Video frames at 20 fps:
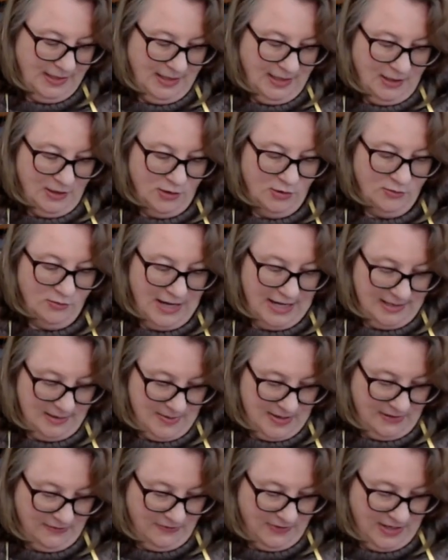or around
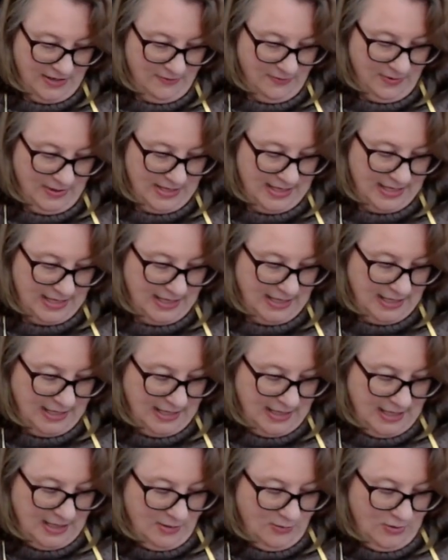about a 5-ply,
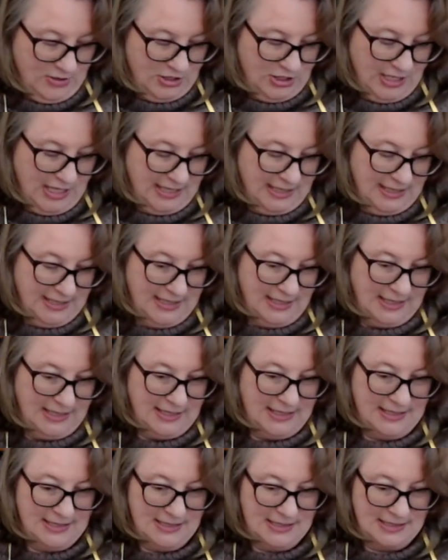which luckily
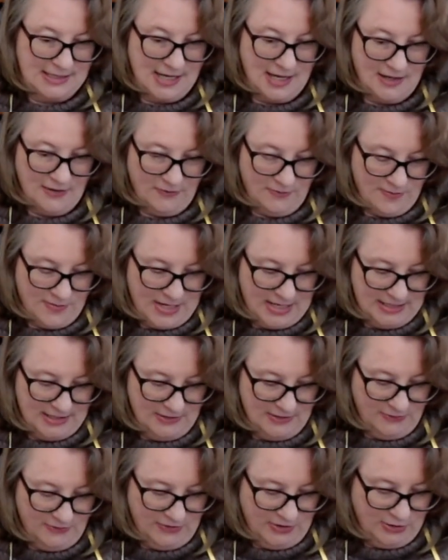is kind of my
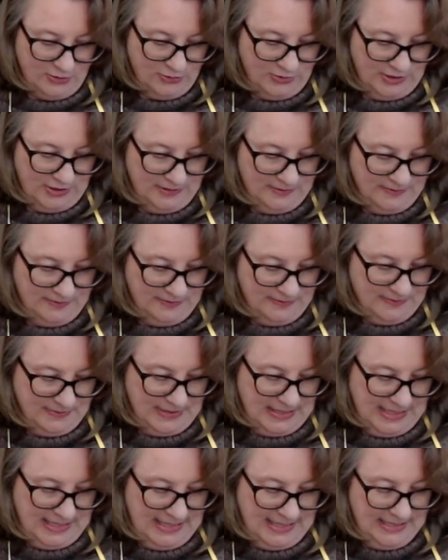default
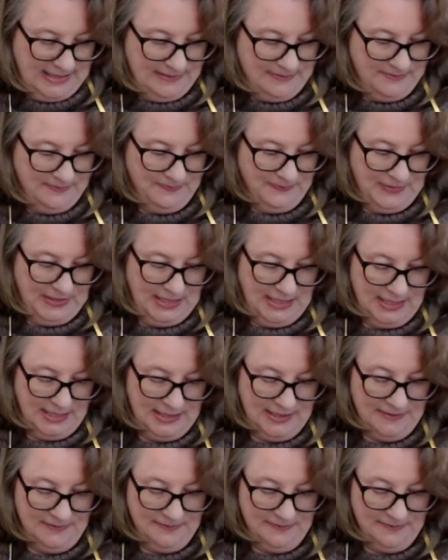yarn.